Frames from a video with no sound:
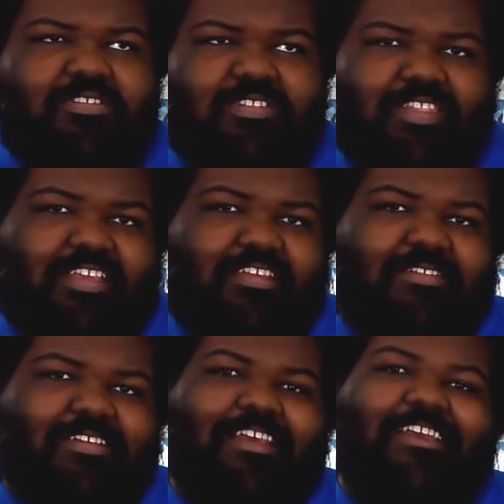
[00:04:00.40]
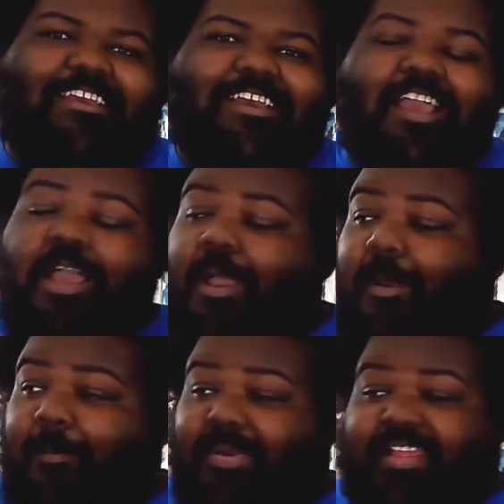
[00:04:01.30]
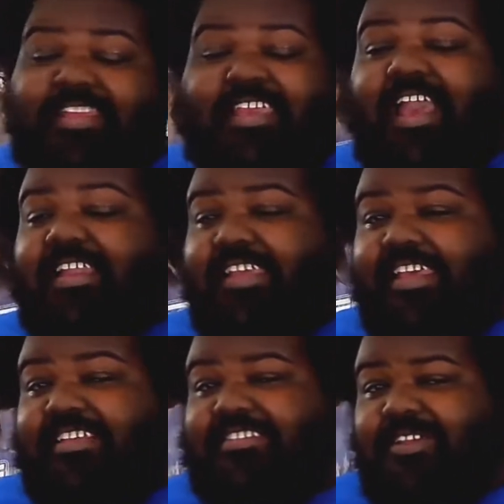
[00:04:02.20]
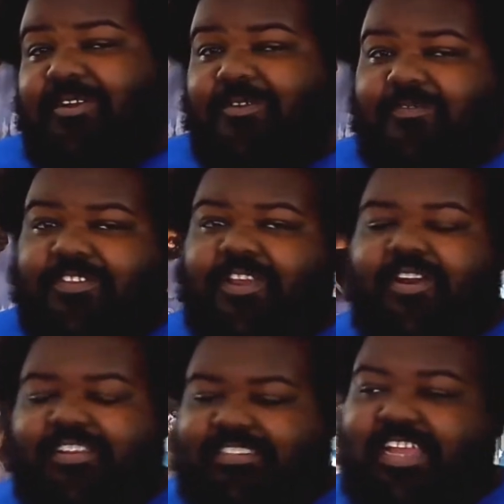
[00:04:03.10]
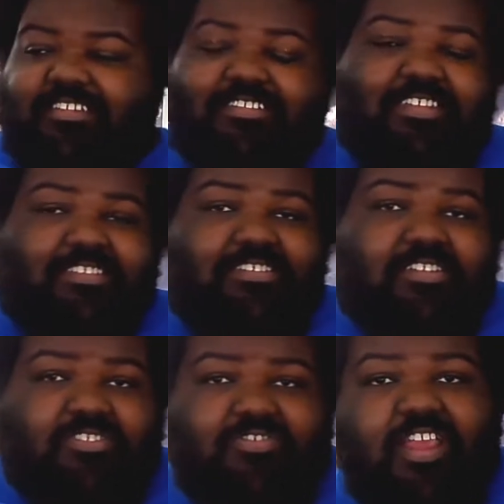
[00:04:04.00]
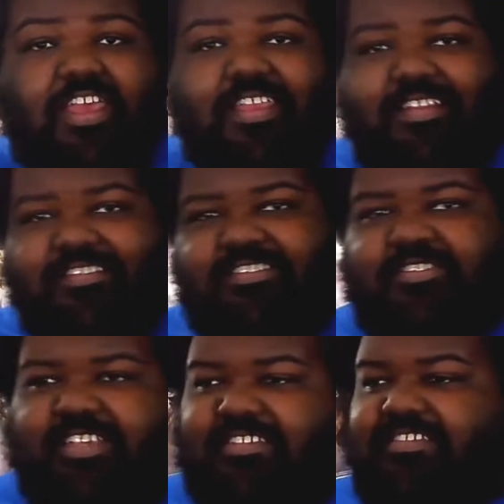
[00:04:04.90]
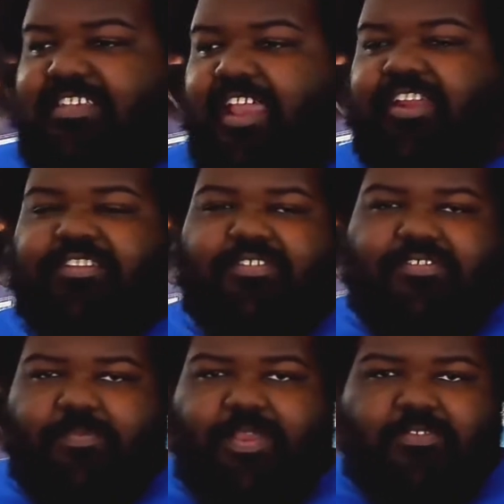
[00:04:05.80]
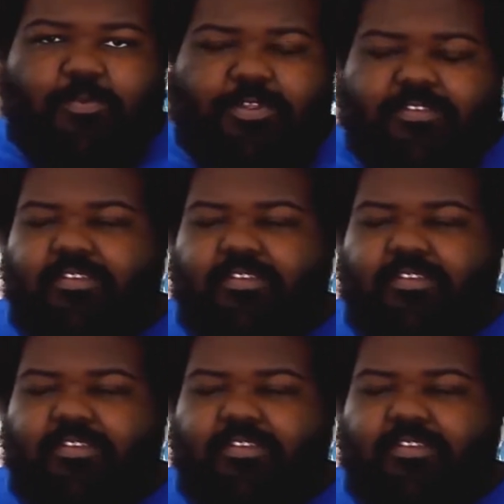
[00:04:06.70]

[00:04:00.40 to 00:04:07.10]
thing. But he kind of is, though. You know, and it's not just because he's Australian. It's just because his character is the best one.